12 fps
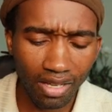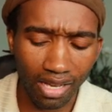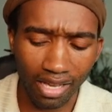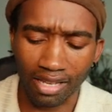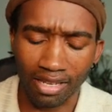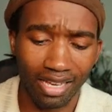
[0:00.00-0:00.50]

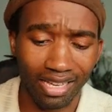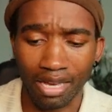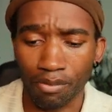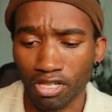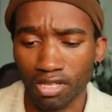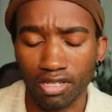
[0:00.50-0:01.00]
again,
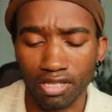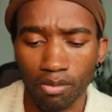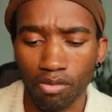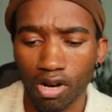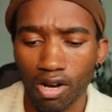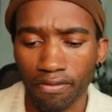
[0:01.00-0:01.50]
I'm using a
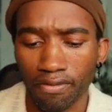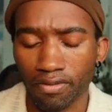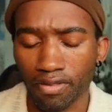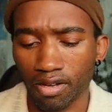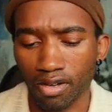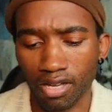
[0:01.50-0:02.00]
demo of
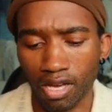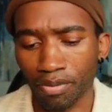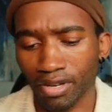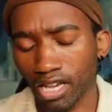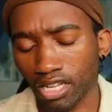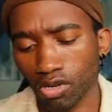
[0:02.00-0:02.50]
the
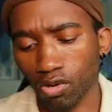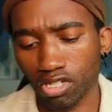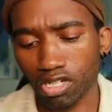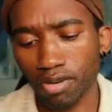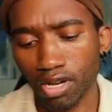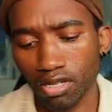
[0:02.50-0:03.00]
company I told
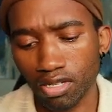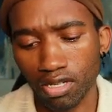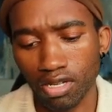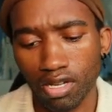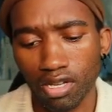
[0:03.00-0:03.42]
you about.